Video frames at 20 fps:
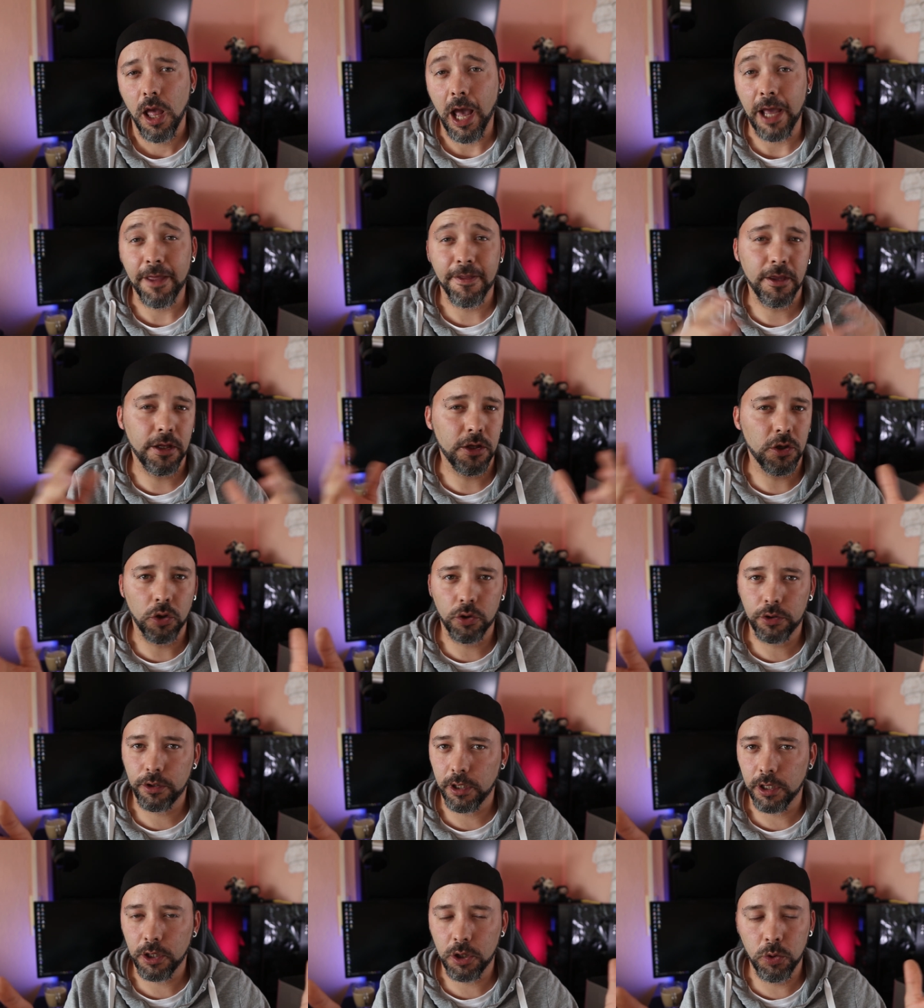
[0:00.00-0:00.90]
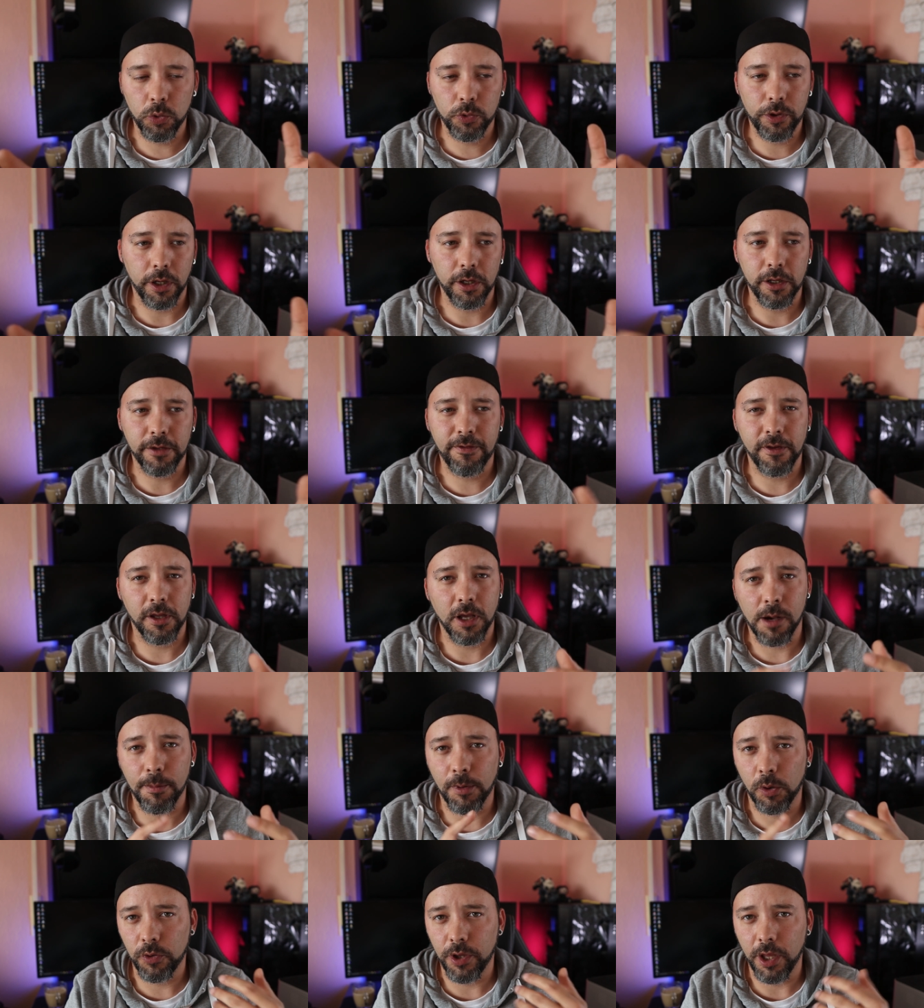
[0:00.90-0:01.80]
I did not include anything
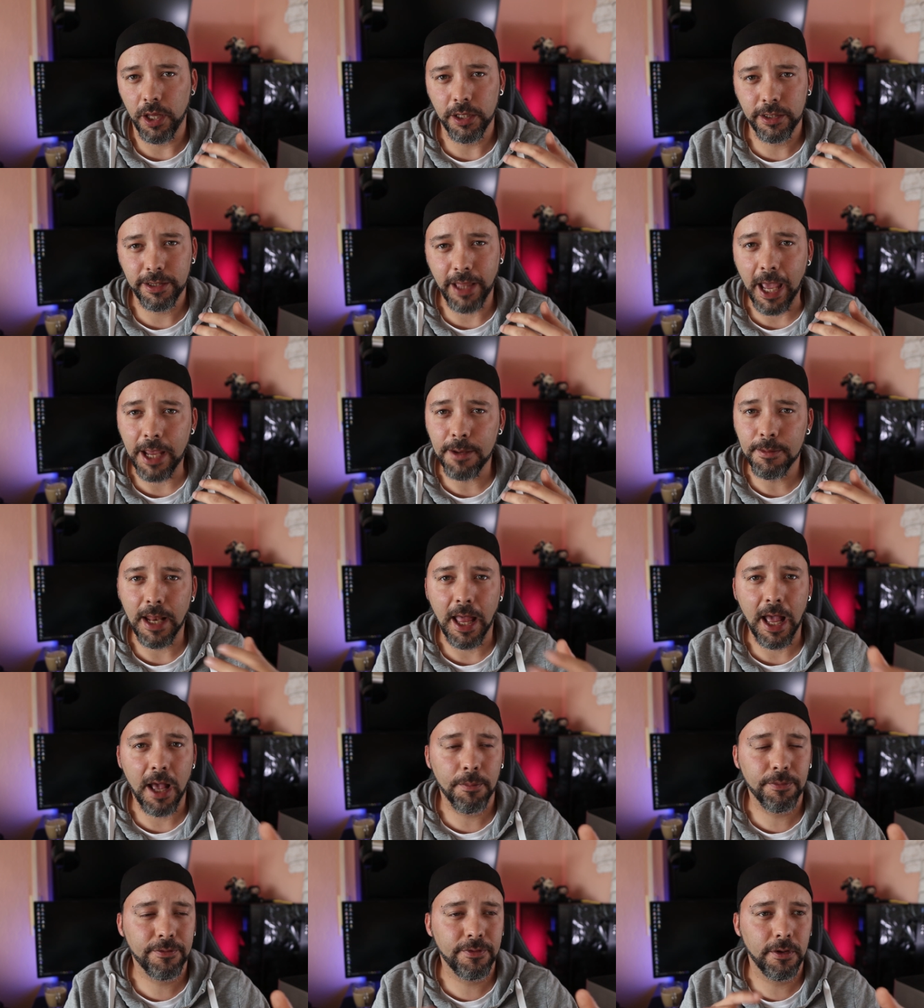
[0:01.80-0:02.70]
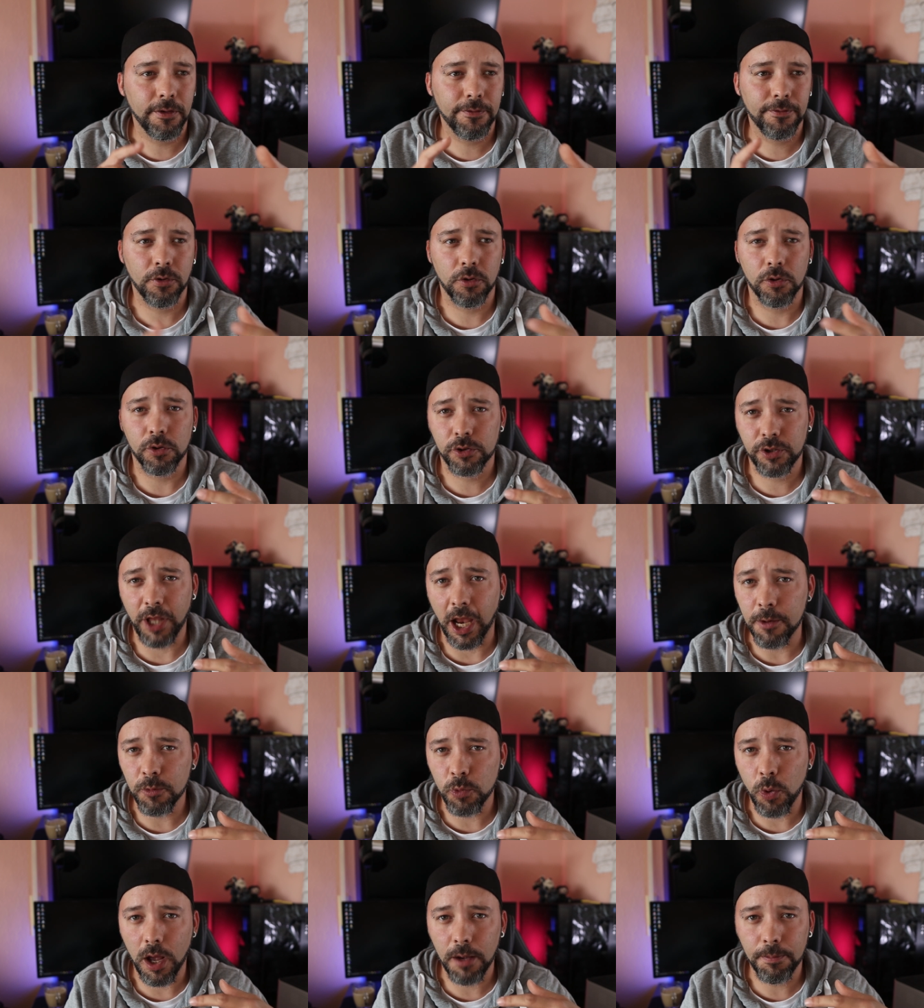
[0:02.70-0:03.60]
about the time lapses or
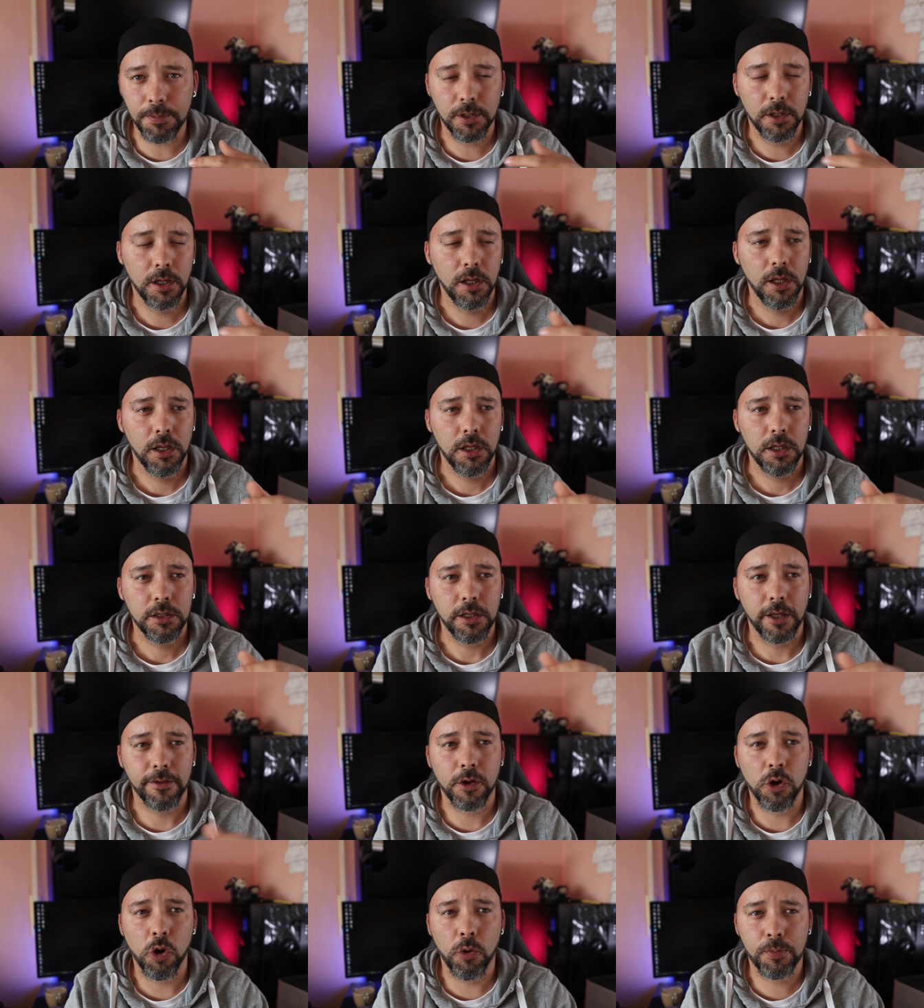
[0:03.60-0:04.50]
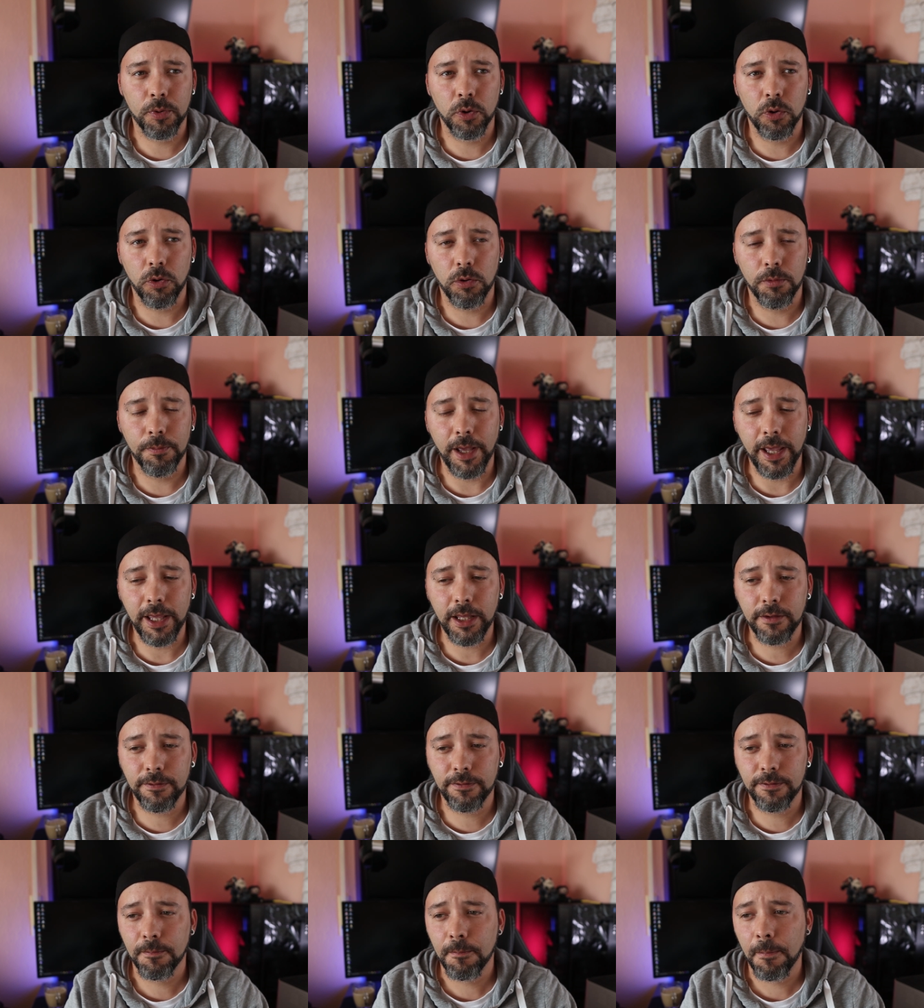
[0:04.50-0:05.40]
time wrap that the GoPro
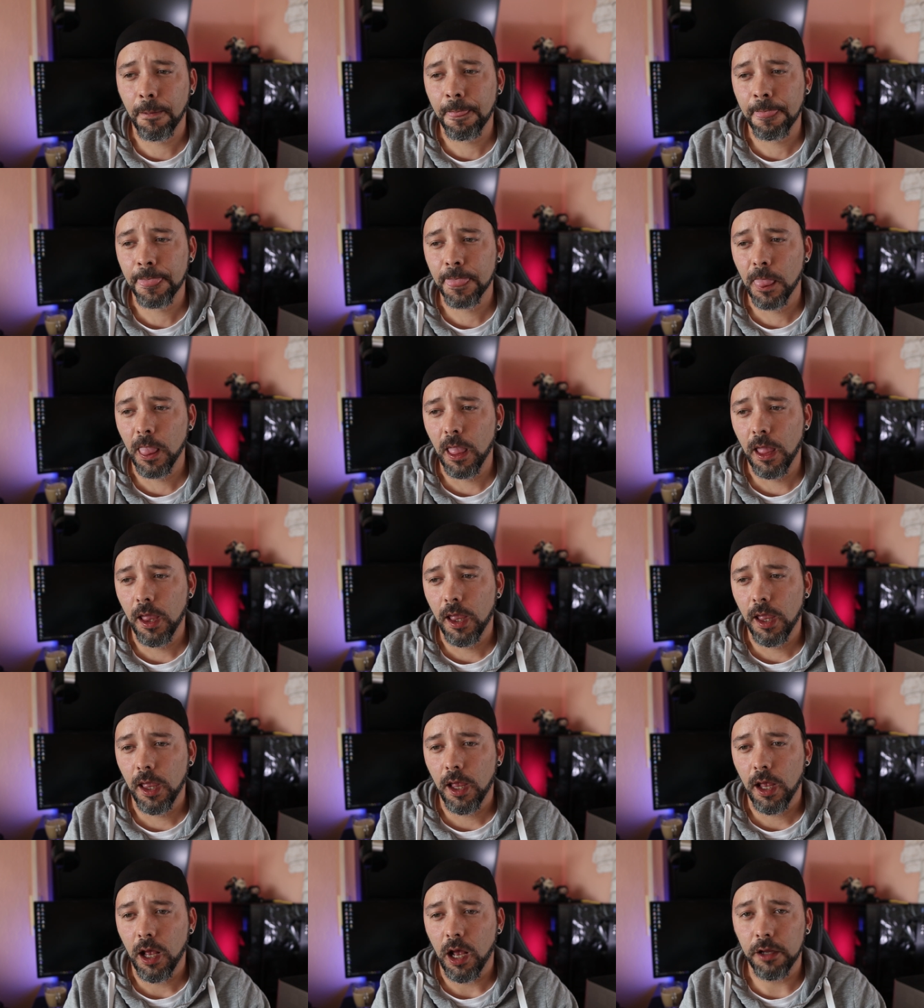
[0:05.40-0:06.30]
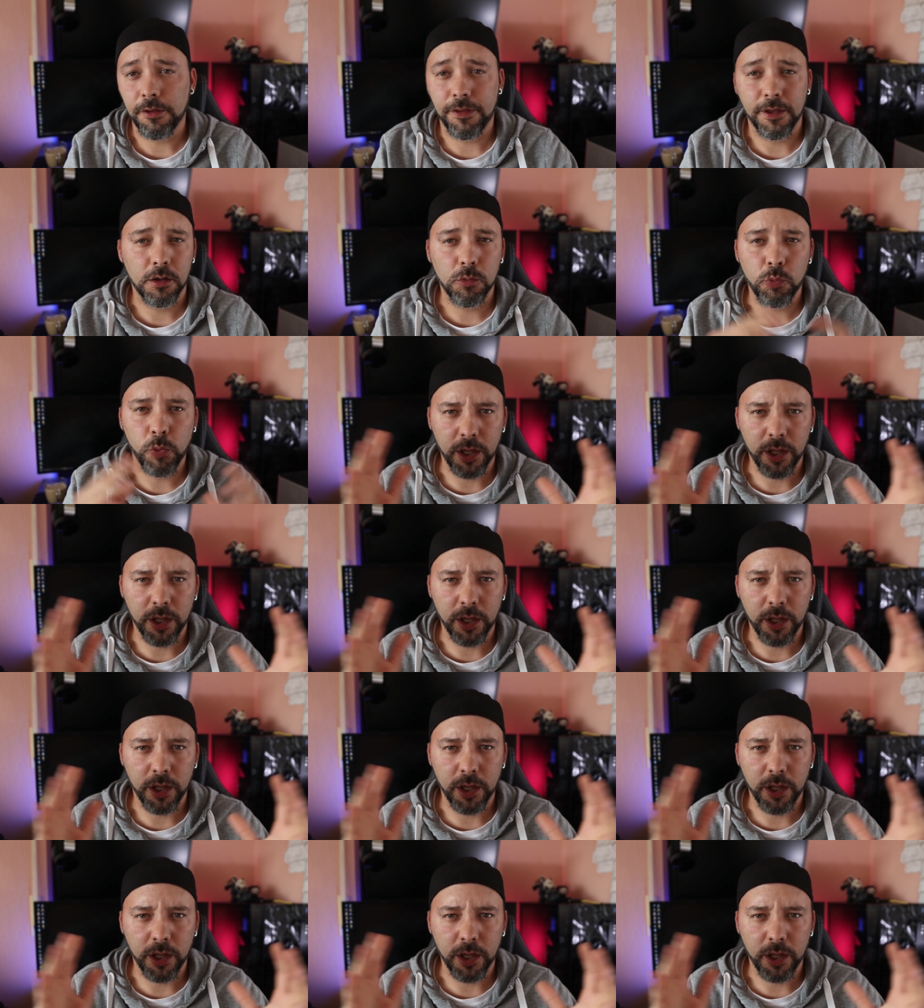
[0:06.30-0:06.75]
makes. I think